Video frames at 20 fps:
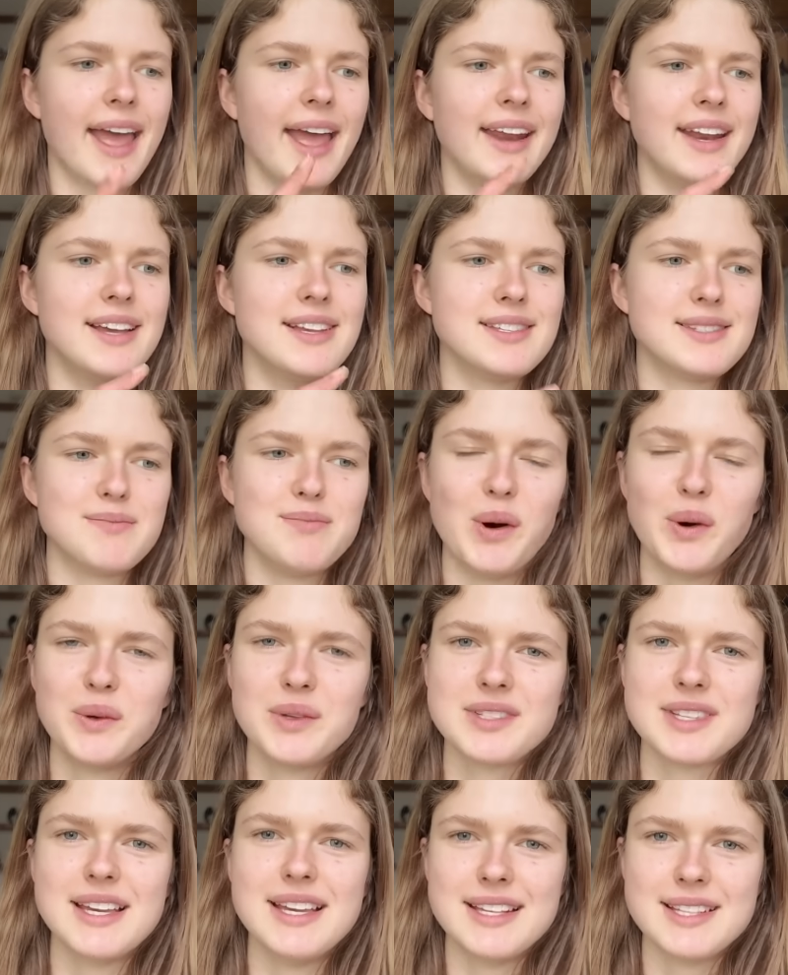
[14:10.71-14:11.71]
It is
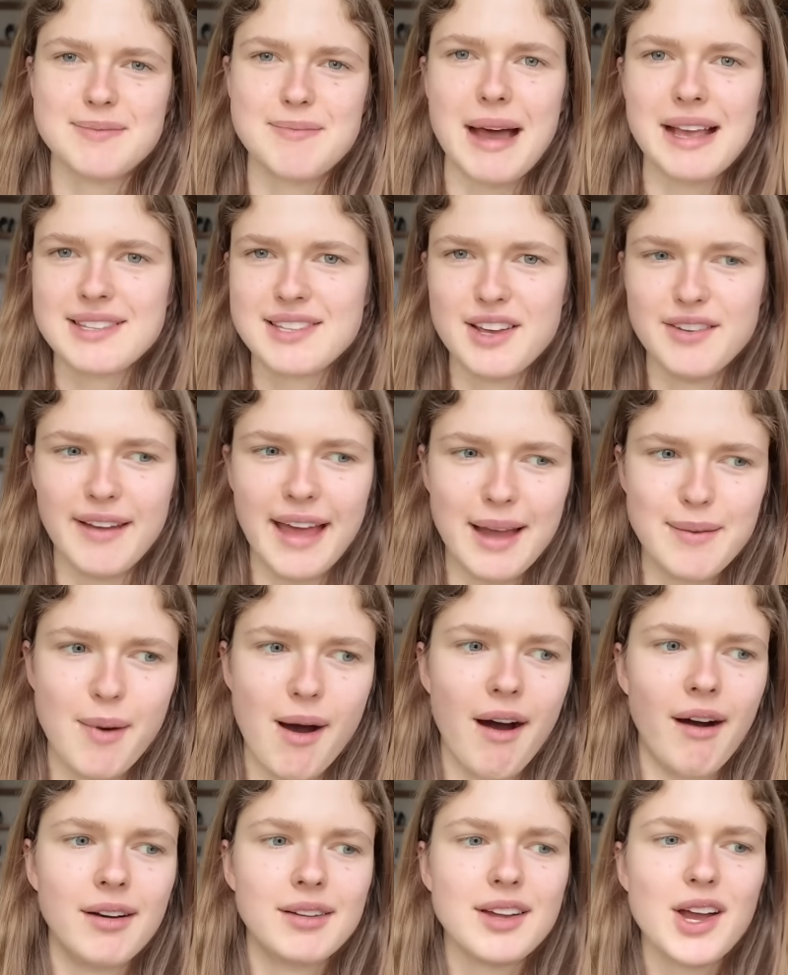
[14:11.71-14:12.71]
moles is mass over
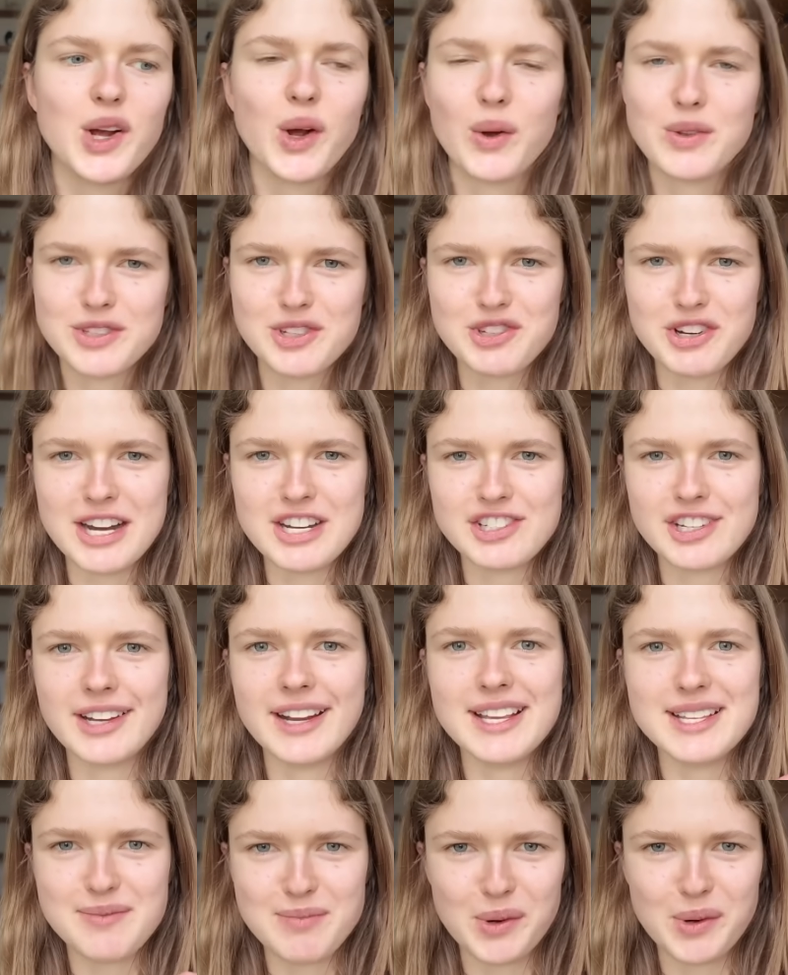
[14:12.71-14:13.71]
MR.
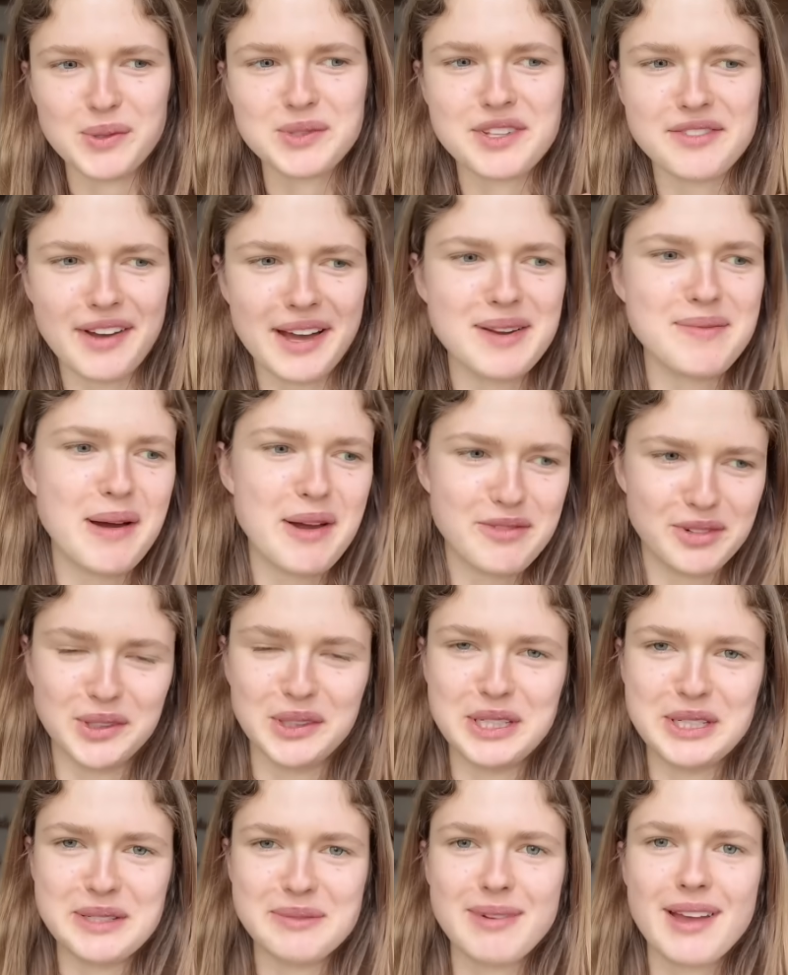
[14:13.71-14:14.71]
Concentration is moles divided by
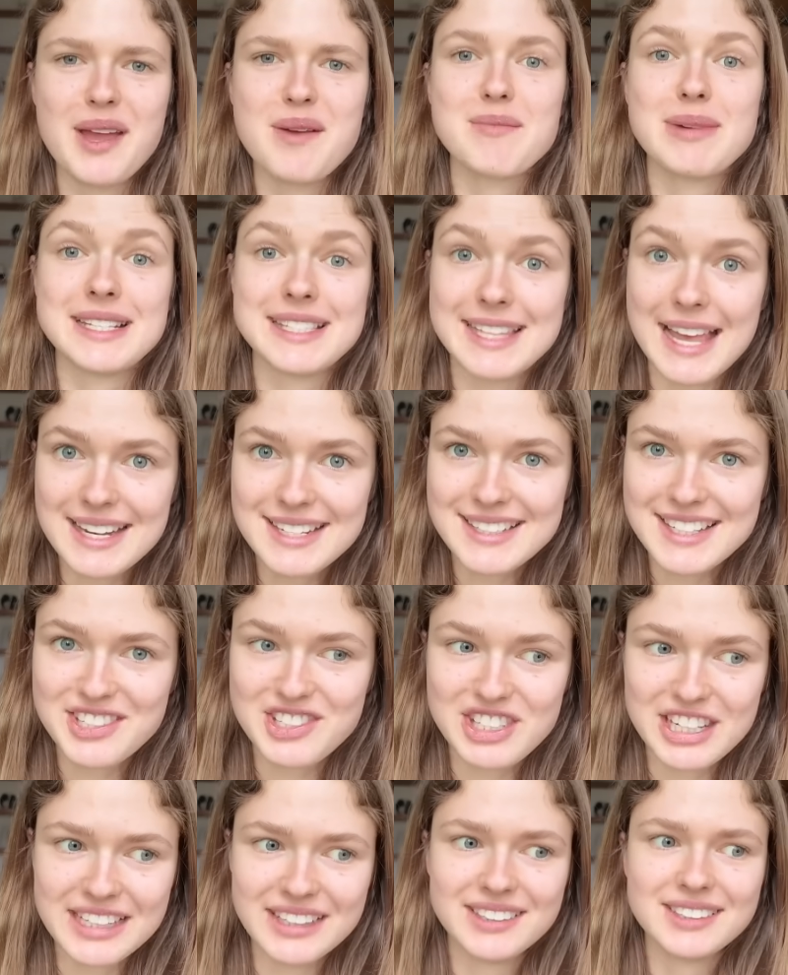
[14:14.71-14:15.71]
volume.
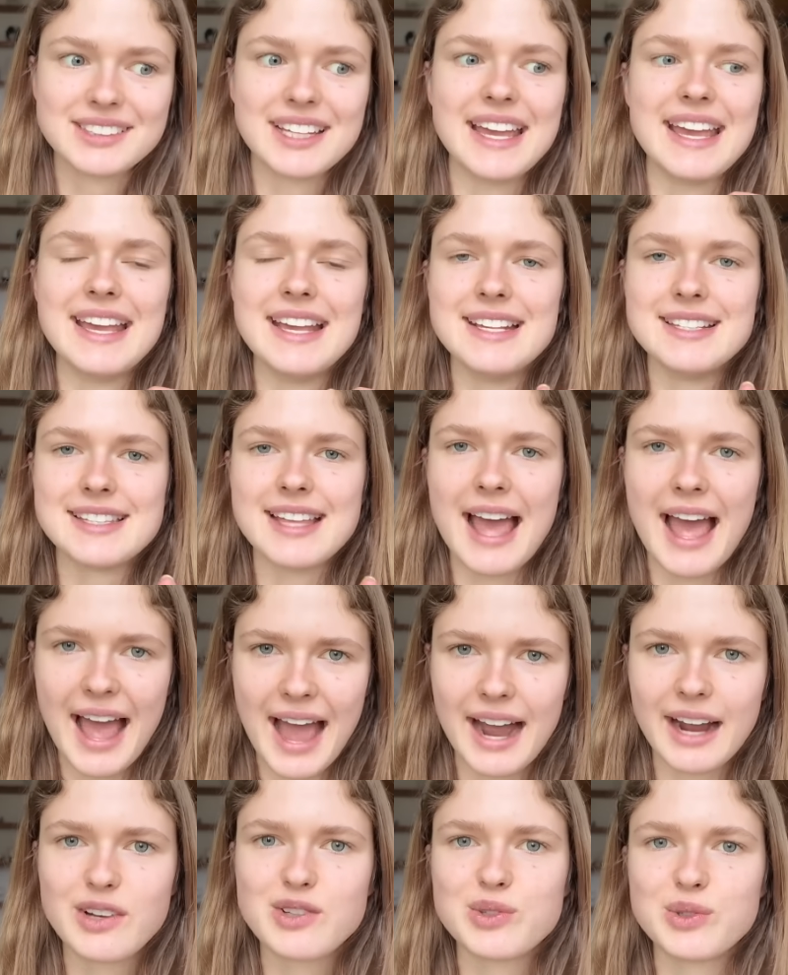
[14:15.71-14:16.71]
Percentage yield is
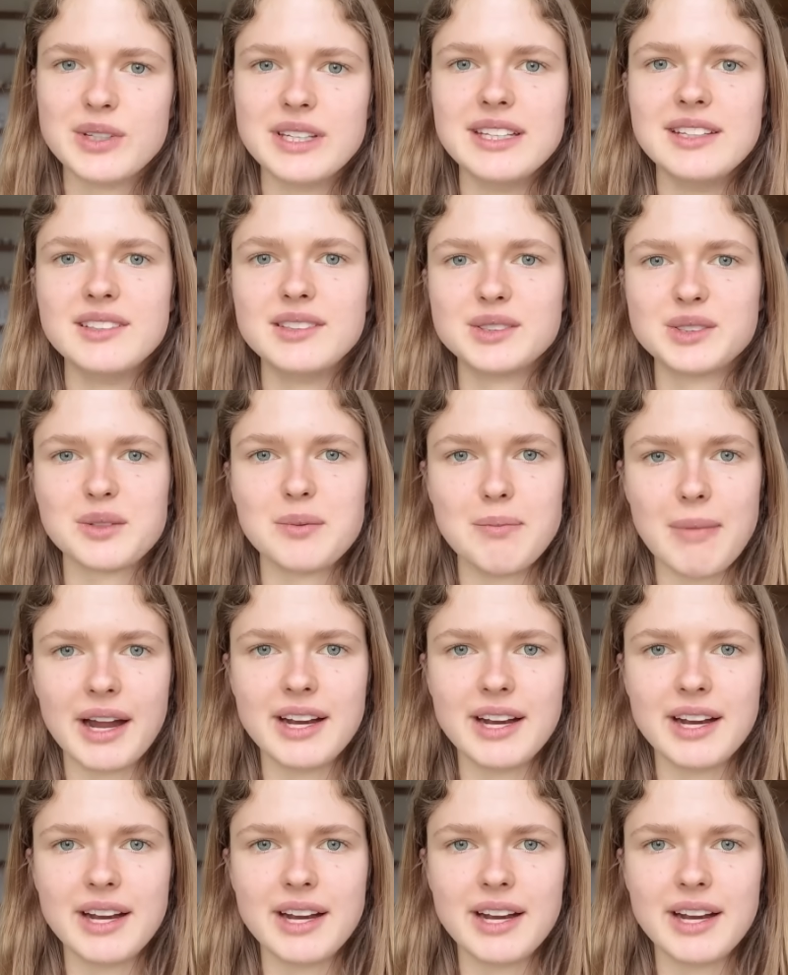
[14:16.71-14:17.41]
actual yield